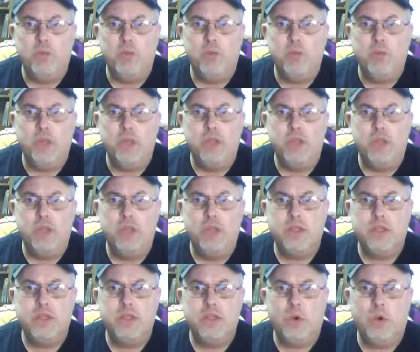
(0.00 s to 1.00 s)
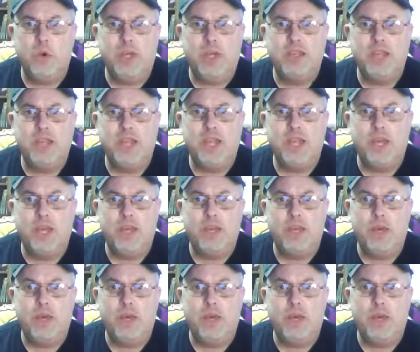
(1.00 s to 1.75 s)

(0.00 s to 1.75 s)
with quicksand.